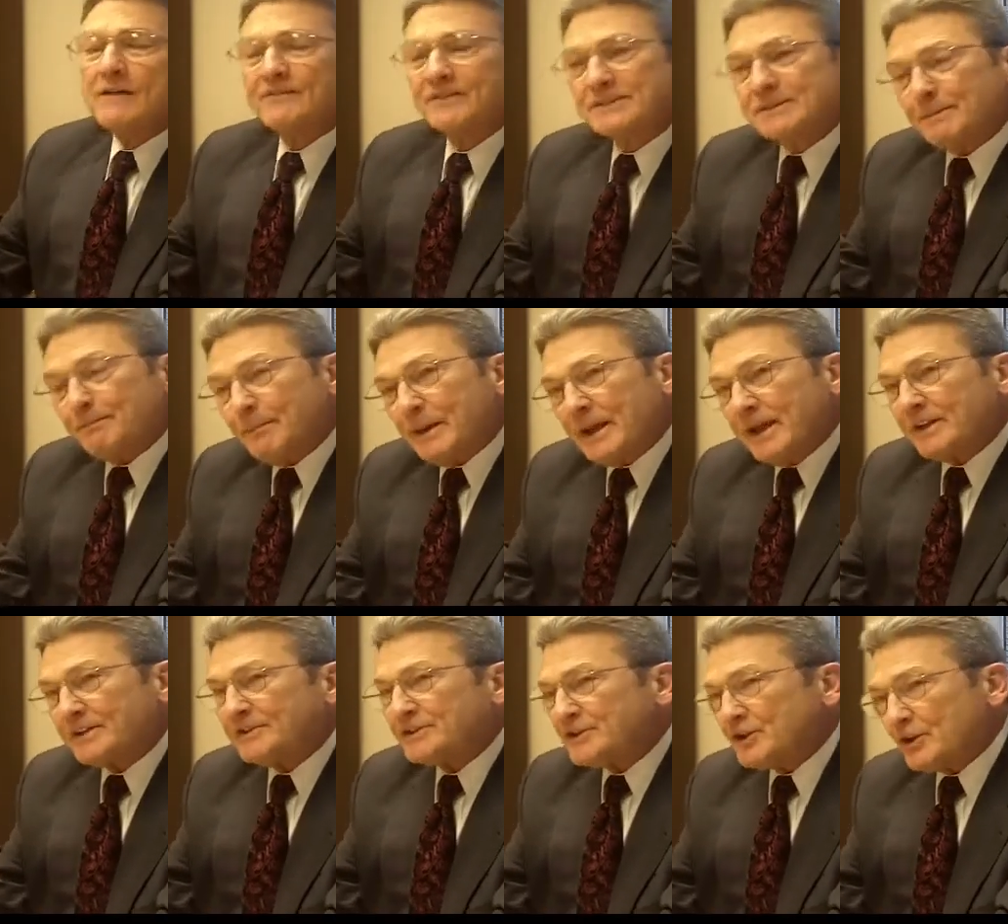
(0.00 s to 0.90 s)
If it's a
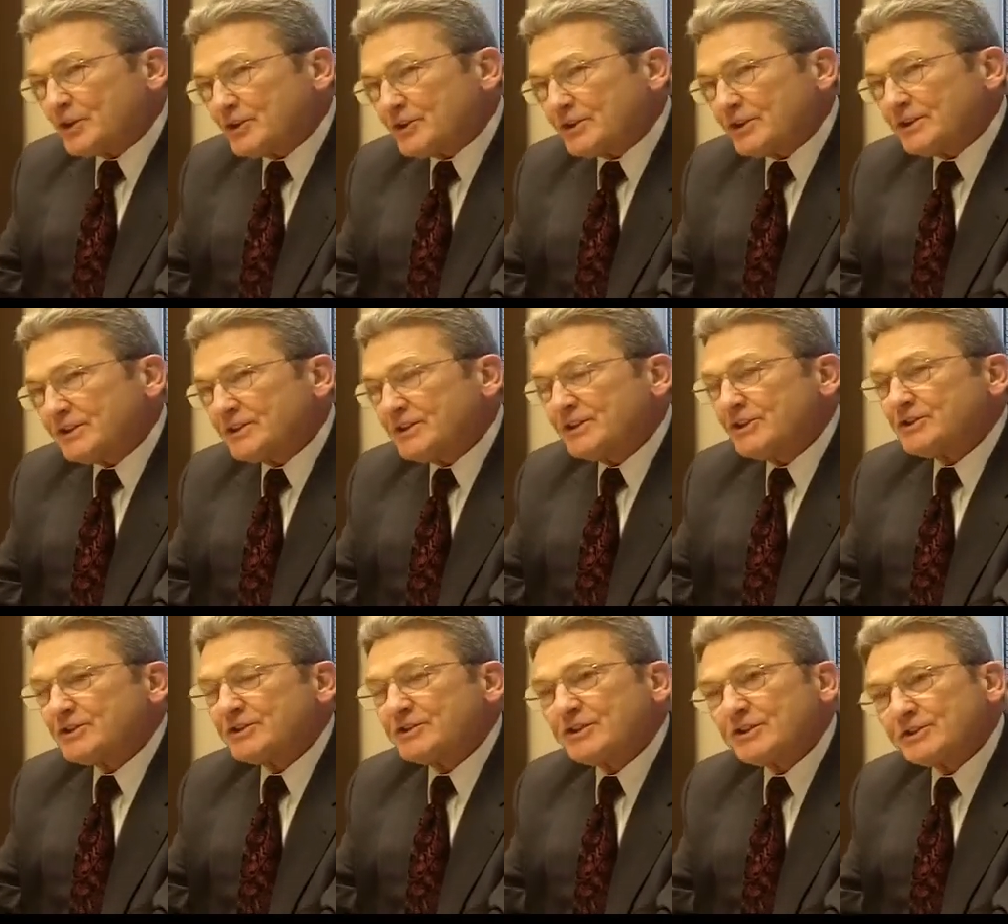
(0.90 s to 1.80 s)
bad search and
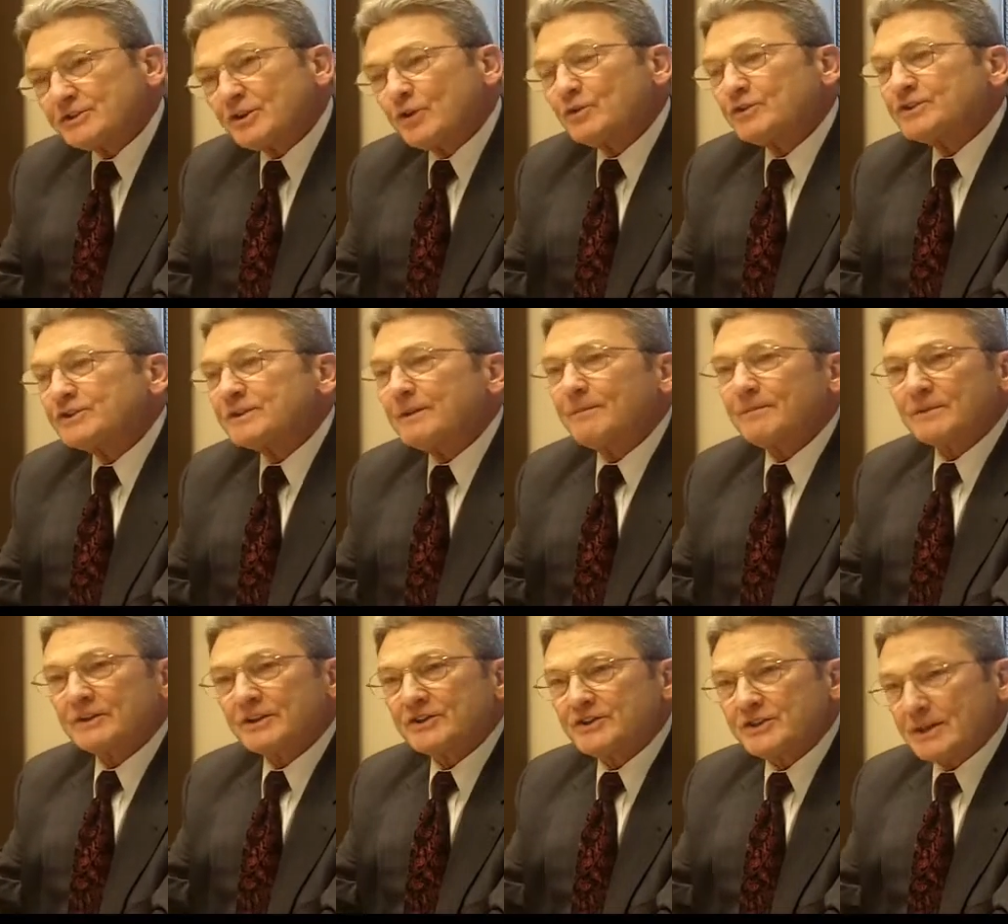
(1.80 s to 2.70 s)
seizure, there's always
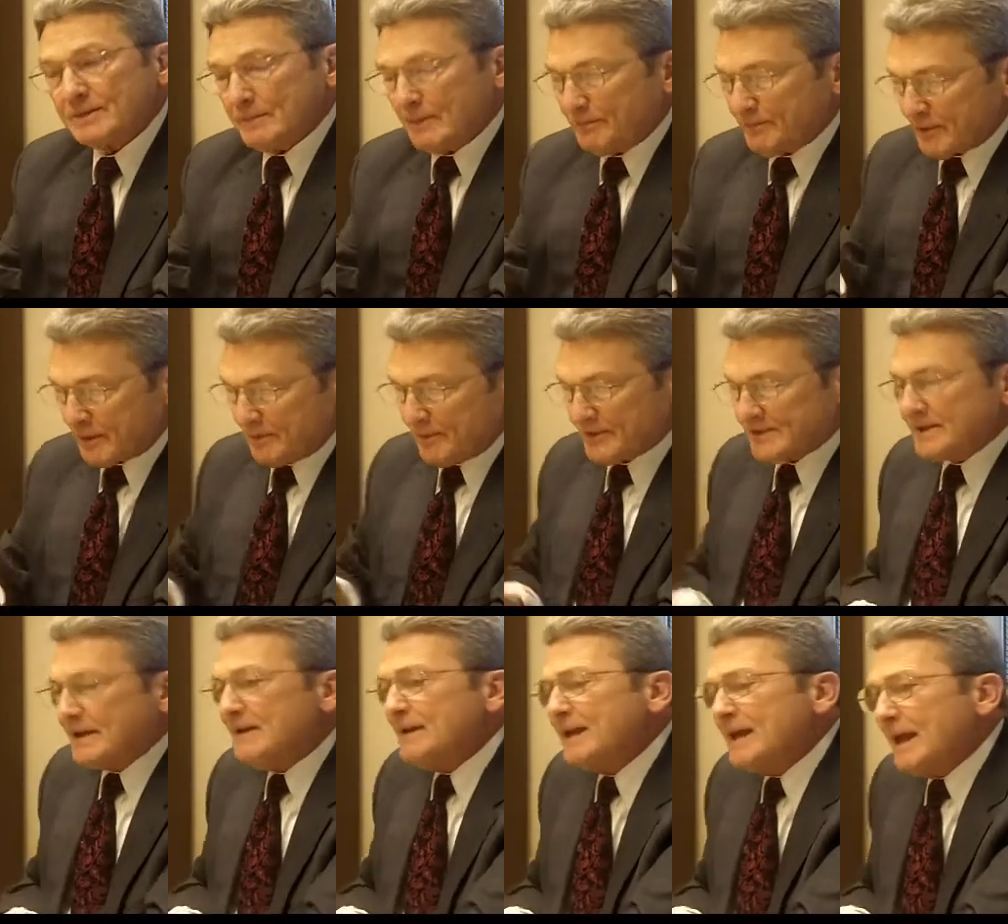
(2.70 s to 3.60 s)
some legitimate
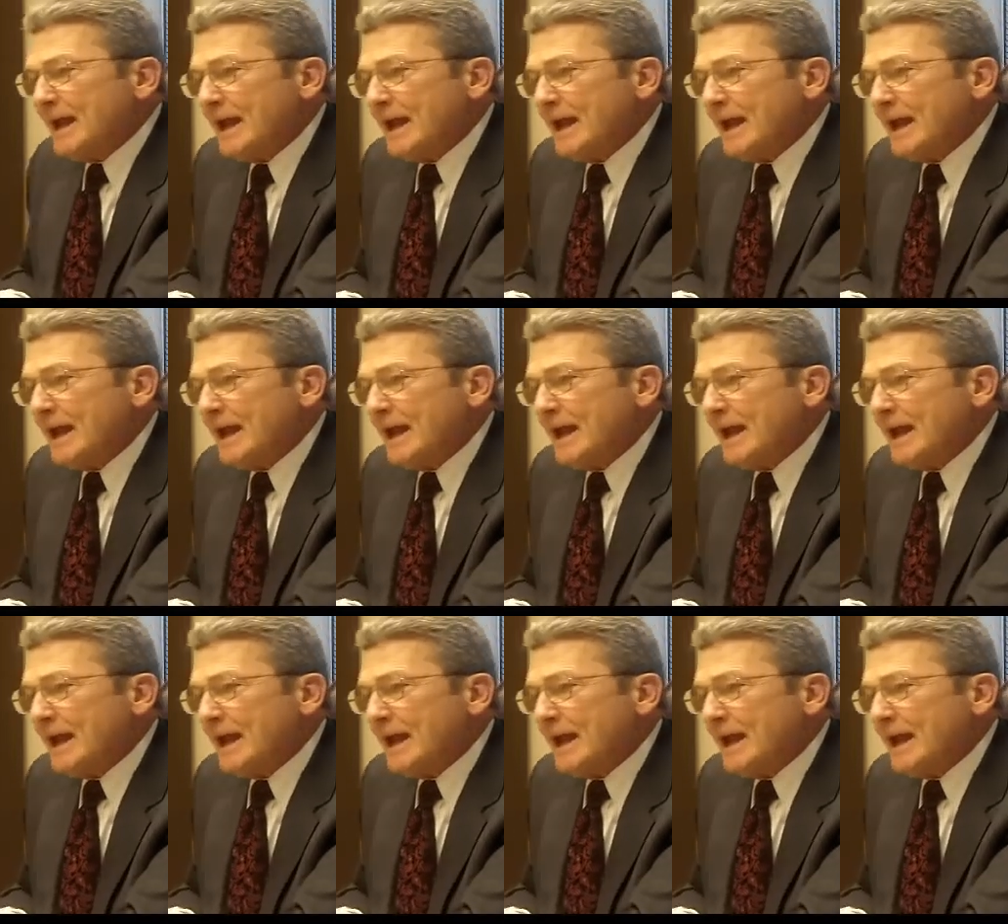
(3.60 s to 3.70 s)
purpose.